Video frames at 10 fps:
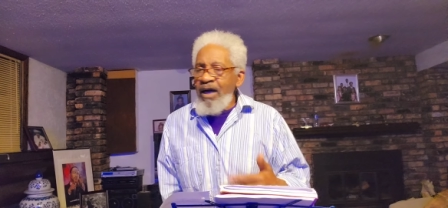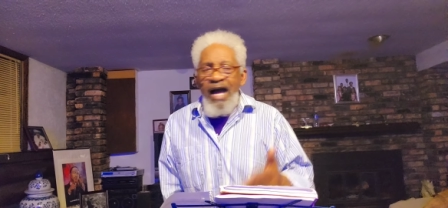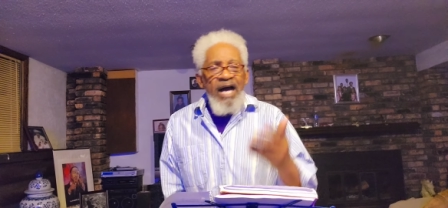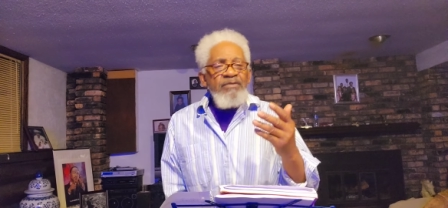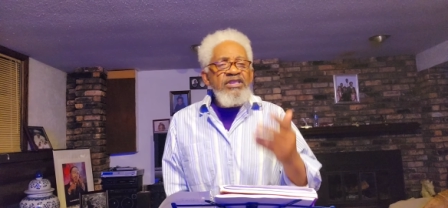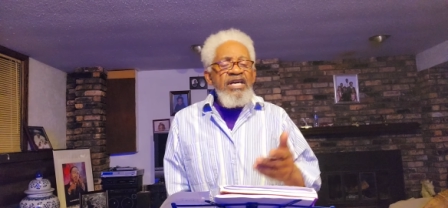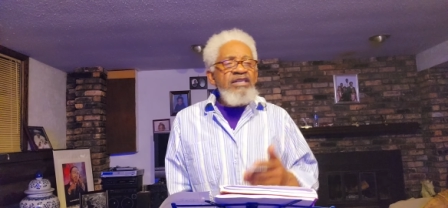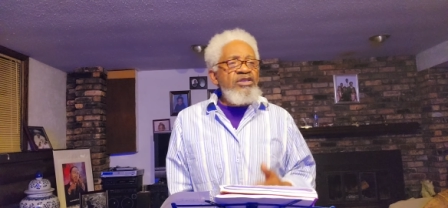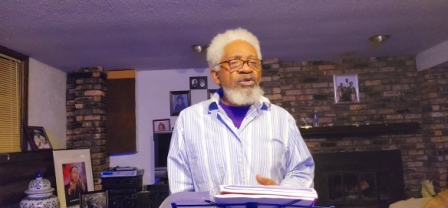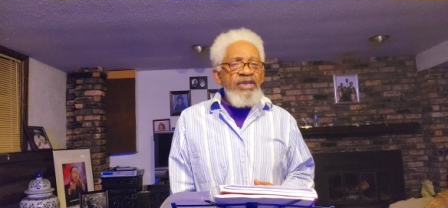I'm saying
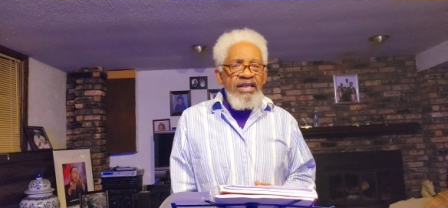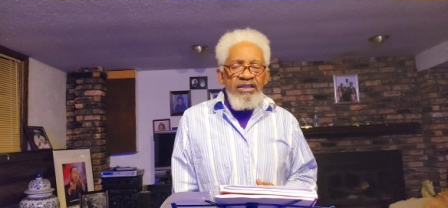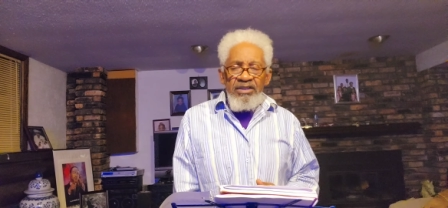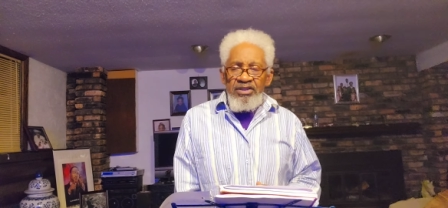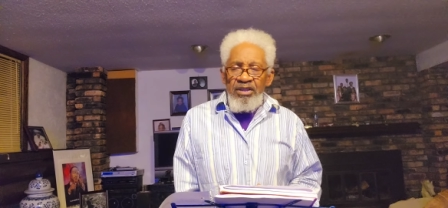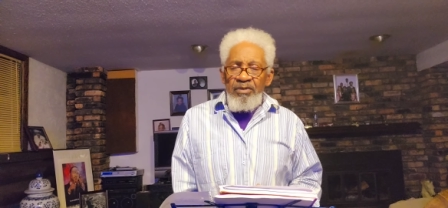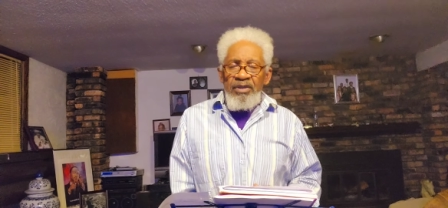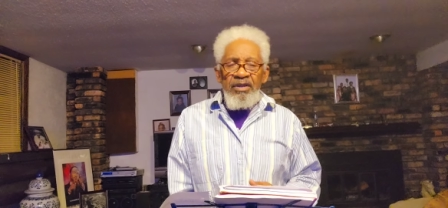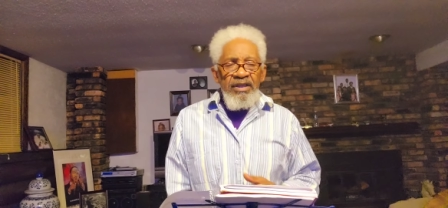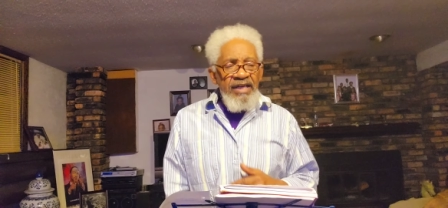to you, ladies and gentlemen,
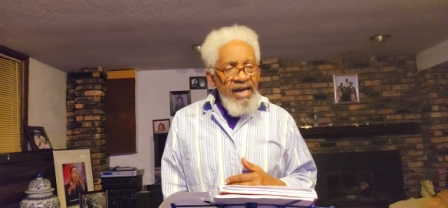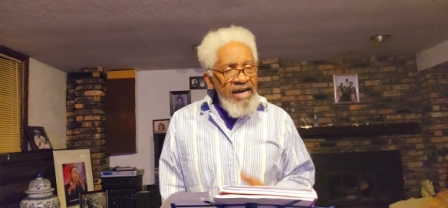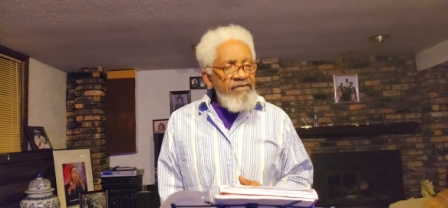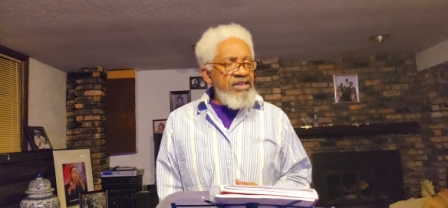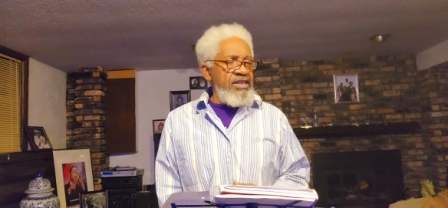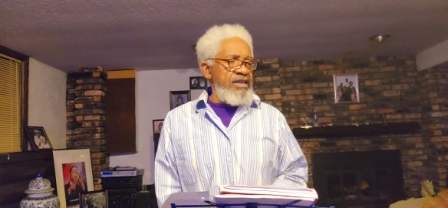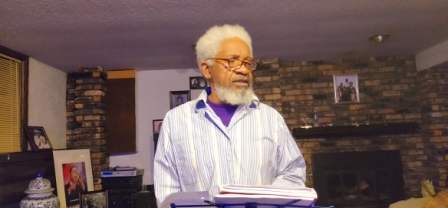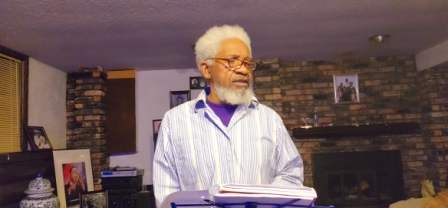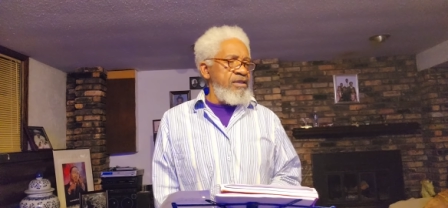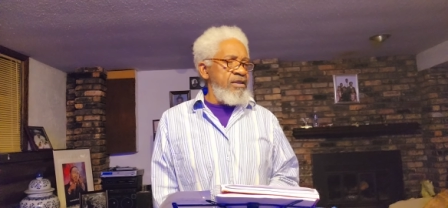the
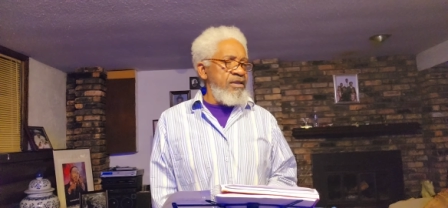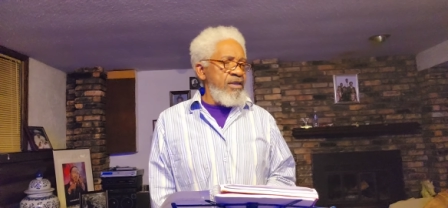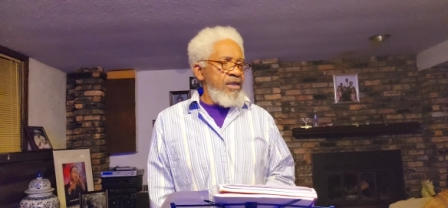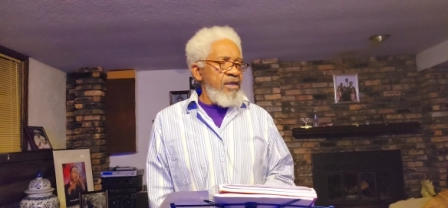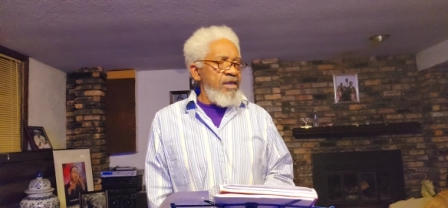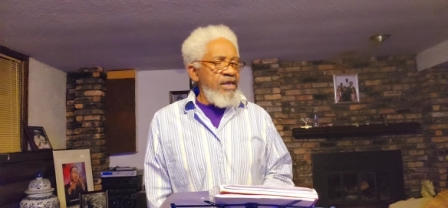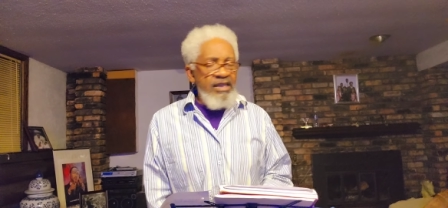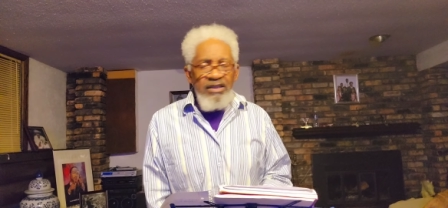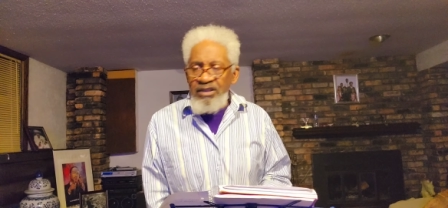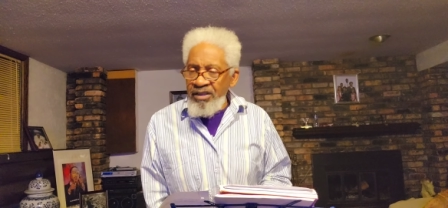evidence
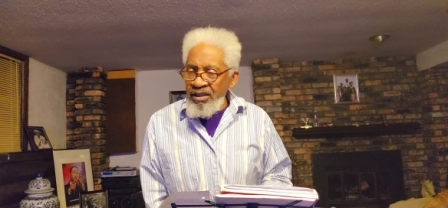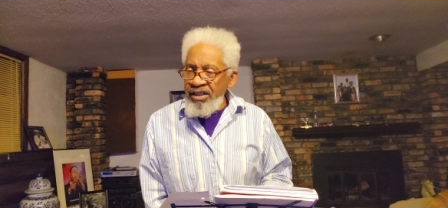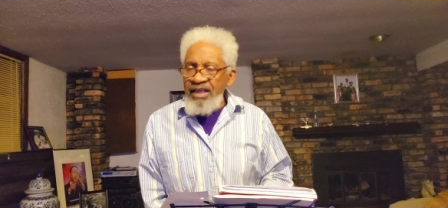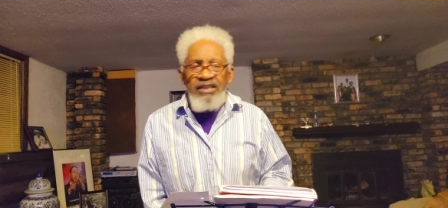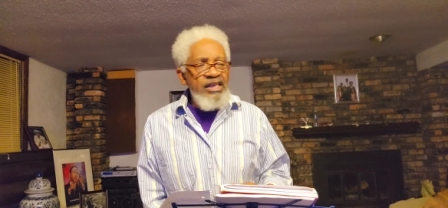is the thing